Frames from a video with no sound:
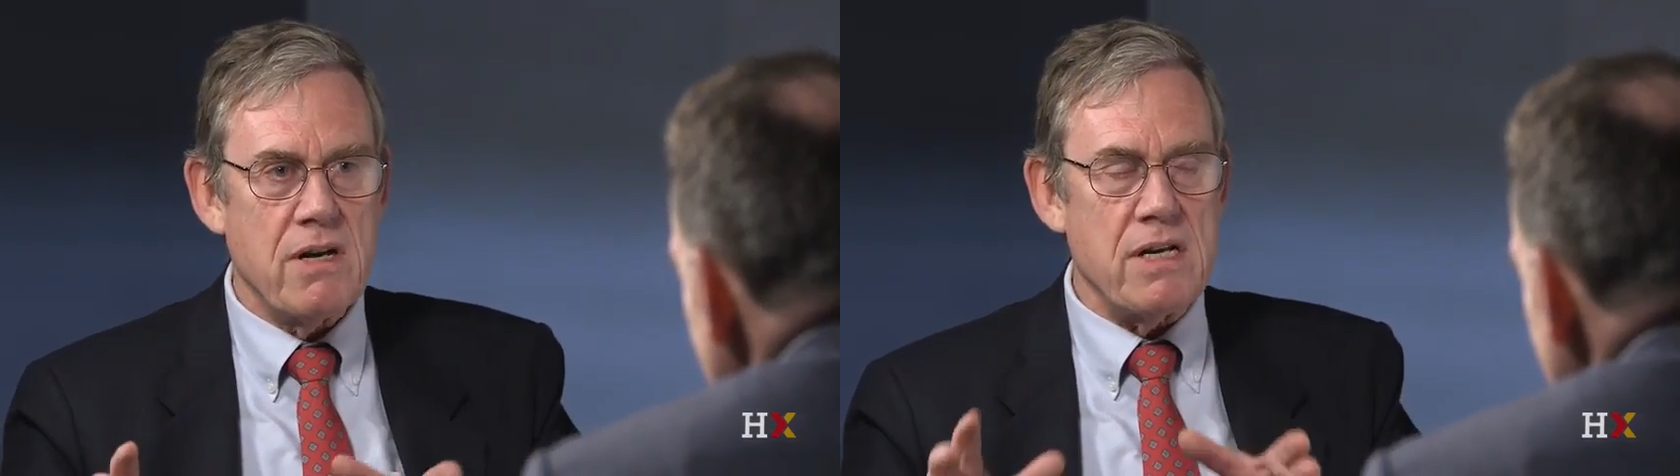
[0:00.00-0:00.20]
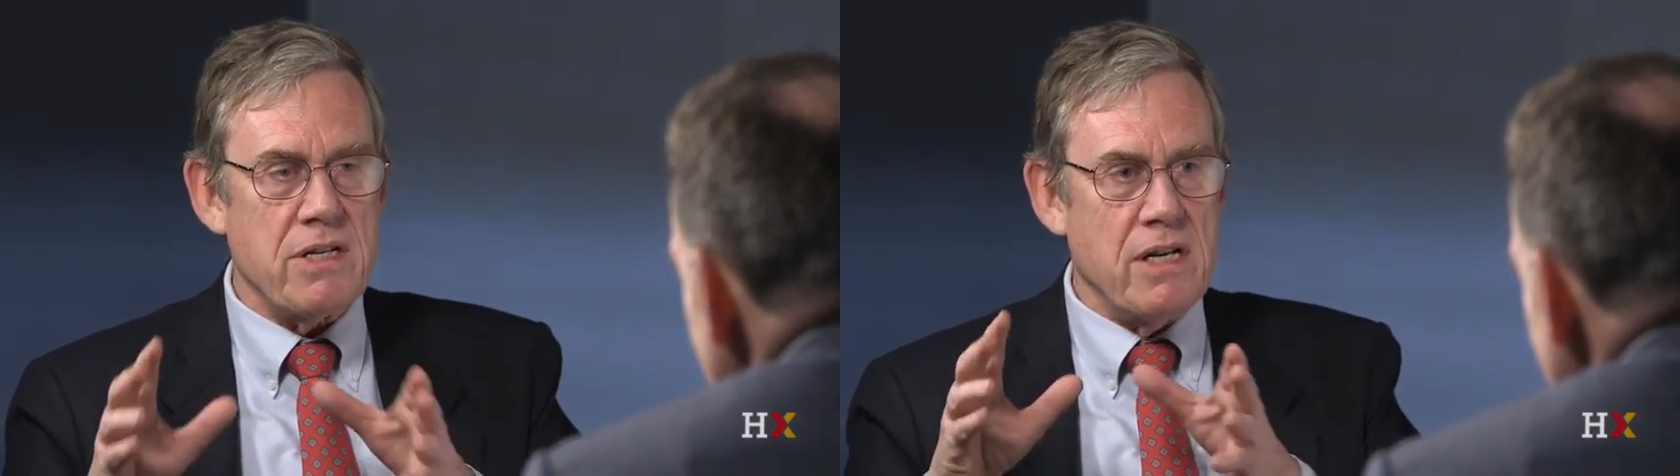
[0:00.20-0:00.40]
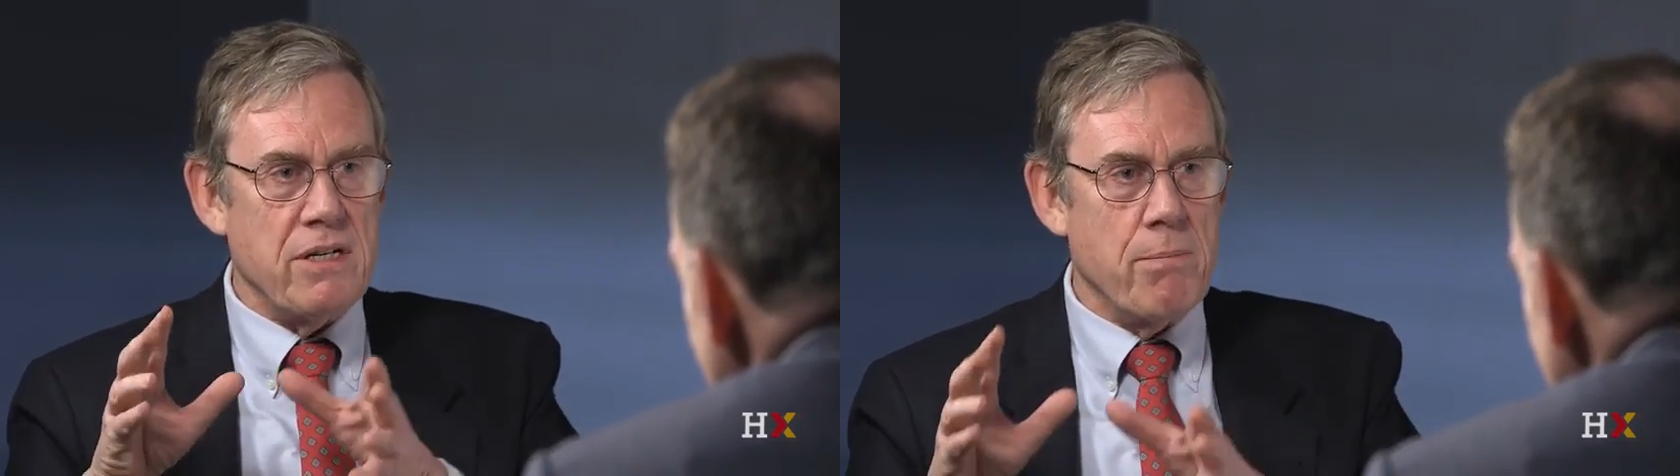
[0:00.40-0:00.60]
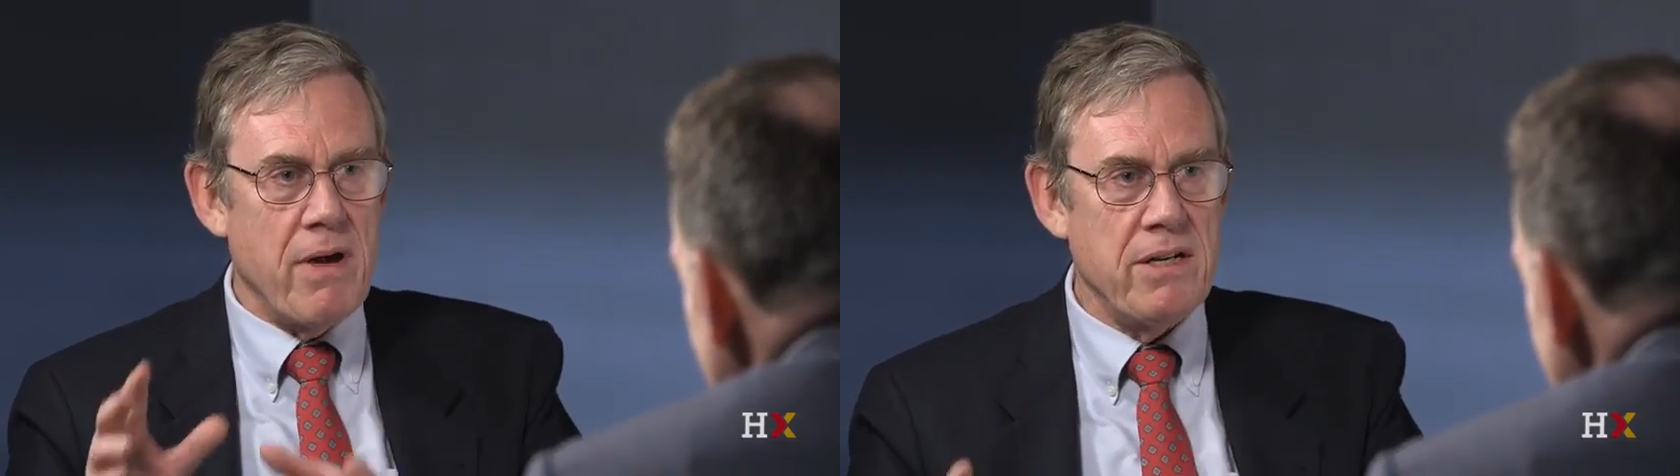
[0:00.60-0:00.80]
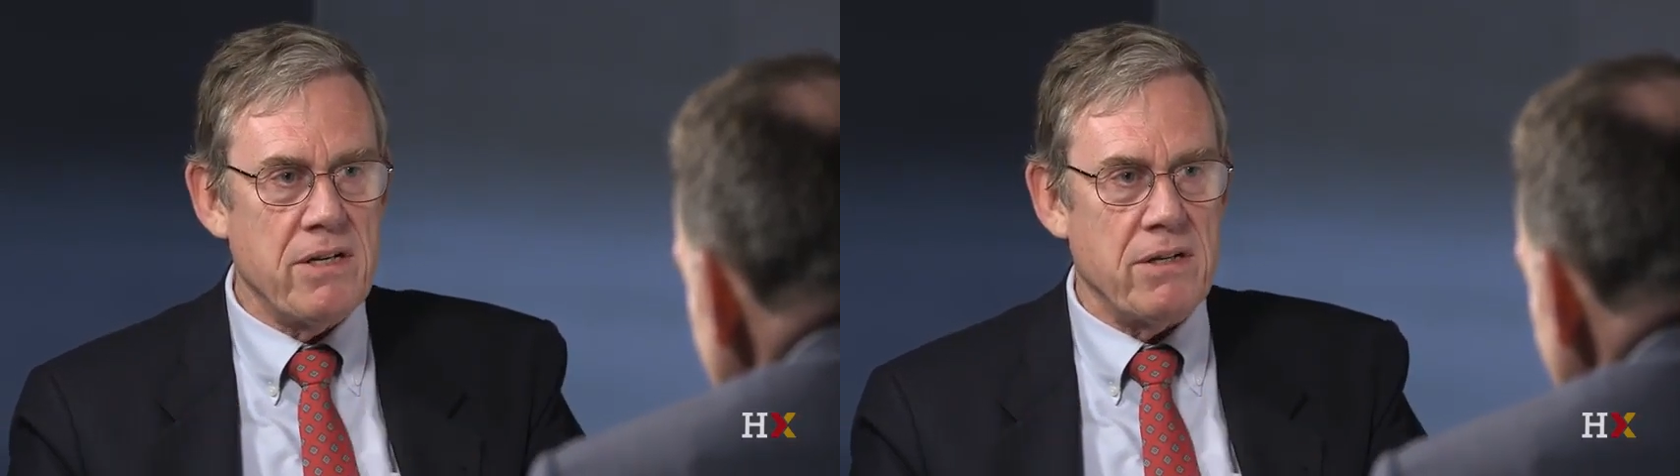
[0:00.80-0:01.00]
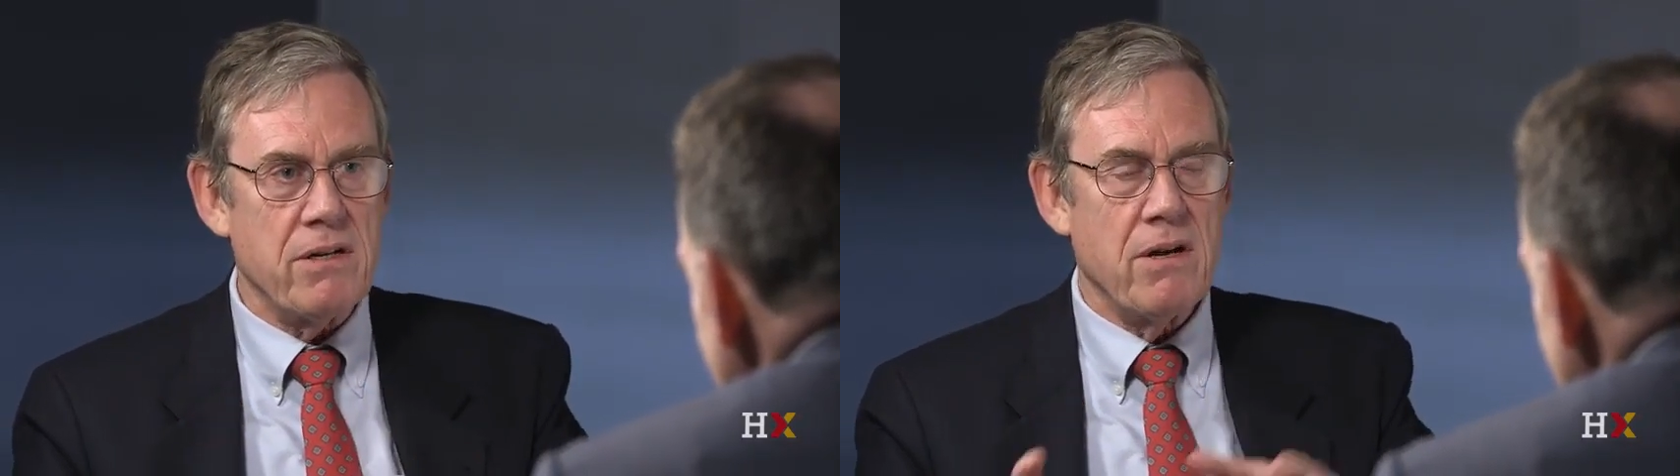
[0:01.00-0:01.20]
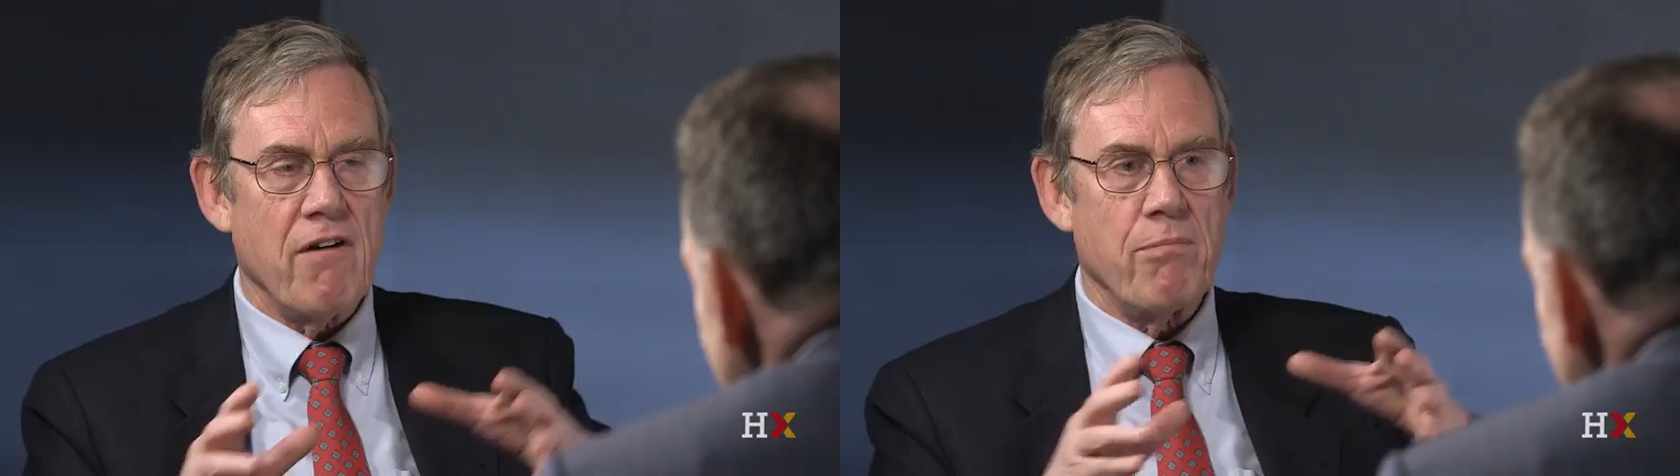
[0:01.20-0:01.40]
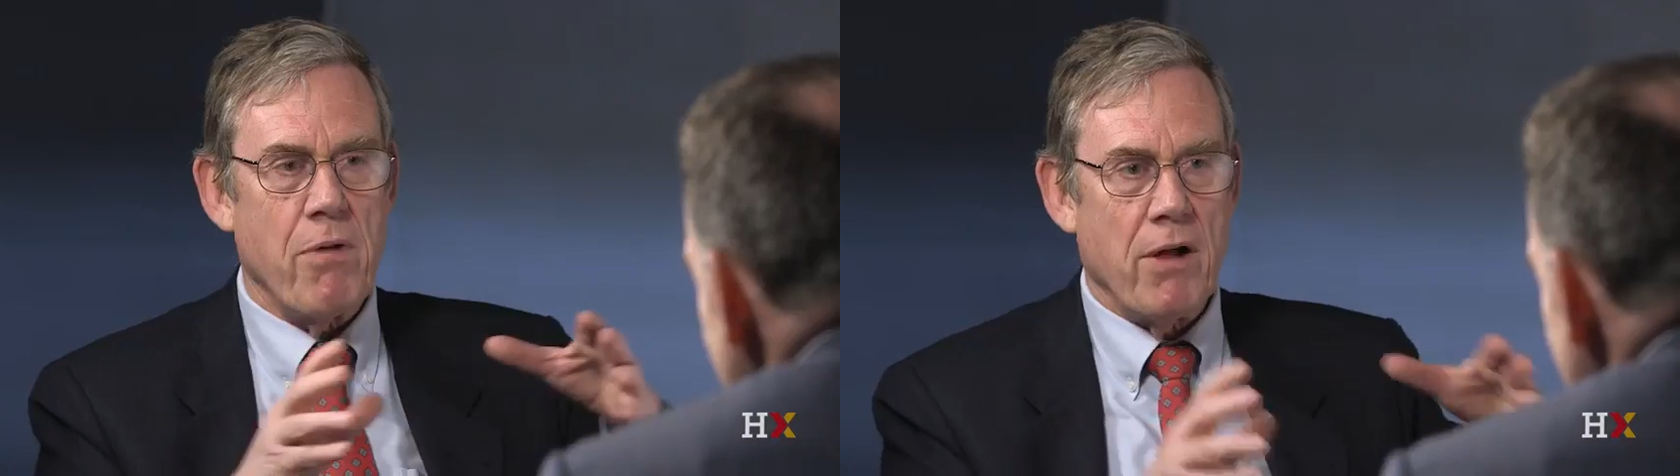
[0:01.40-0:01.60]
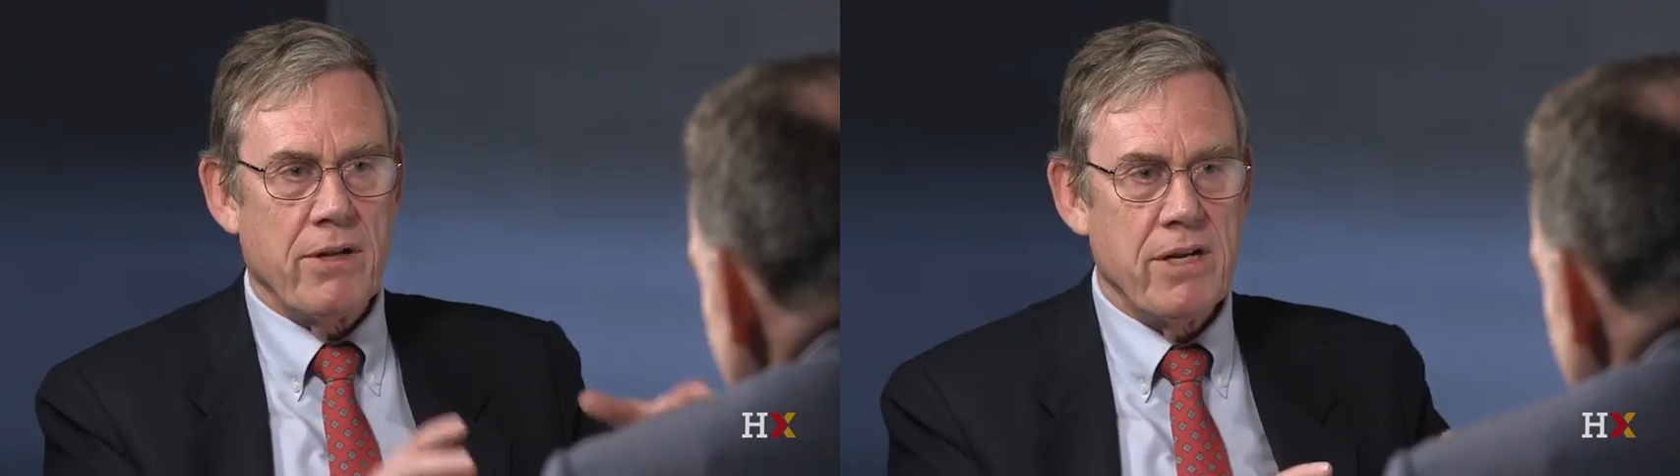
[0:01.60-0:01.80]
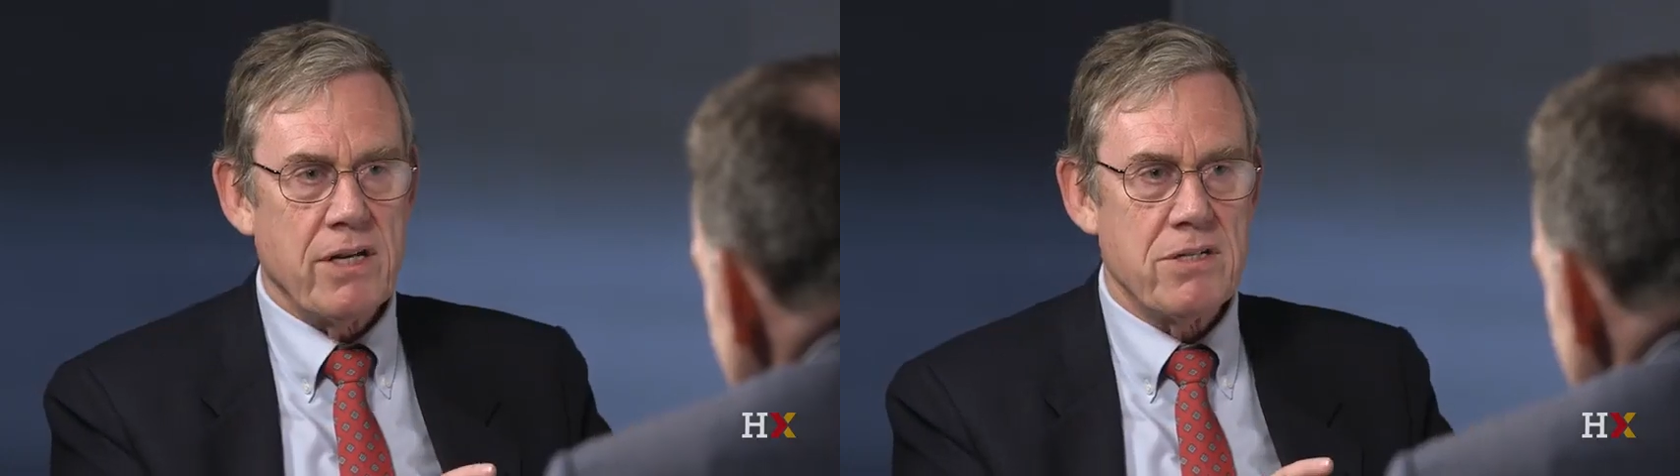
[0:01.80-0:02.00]
is independent of
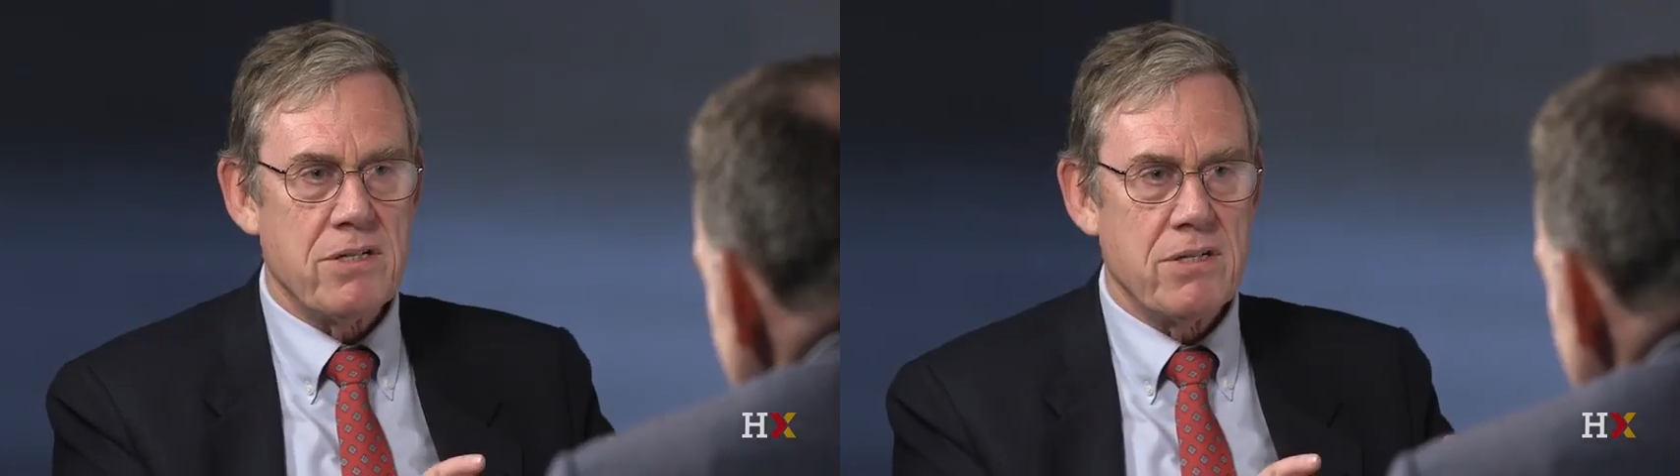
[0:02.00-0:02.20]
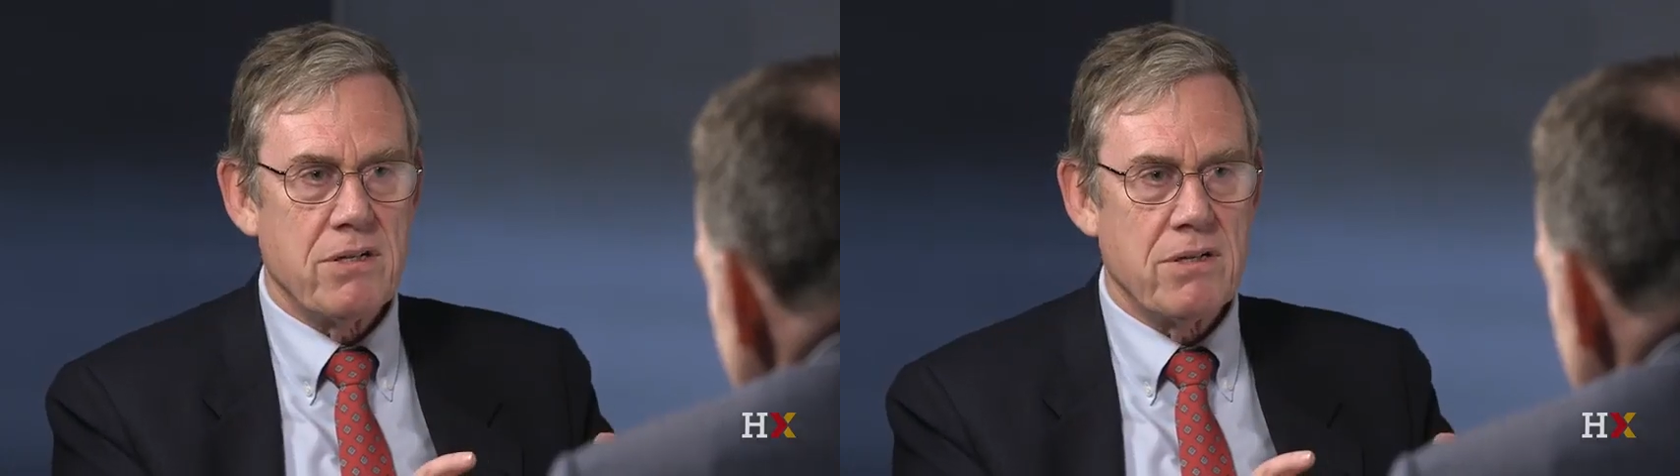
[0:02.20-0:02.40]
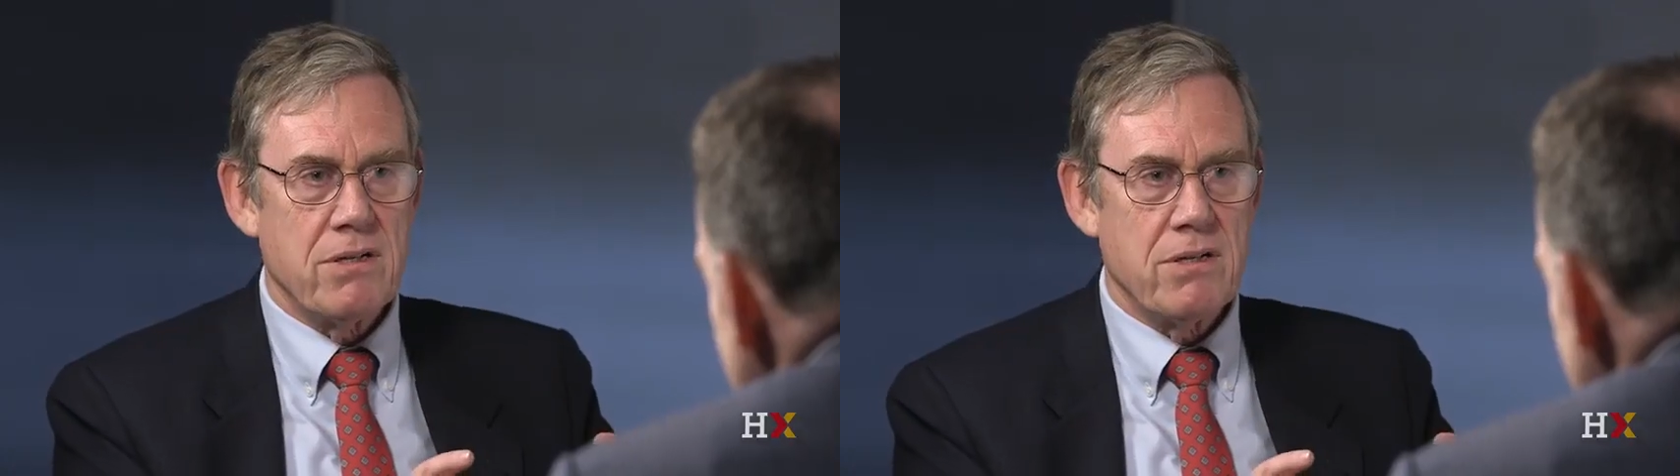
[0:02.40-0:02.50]
politics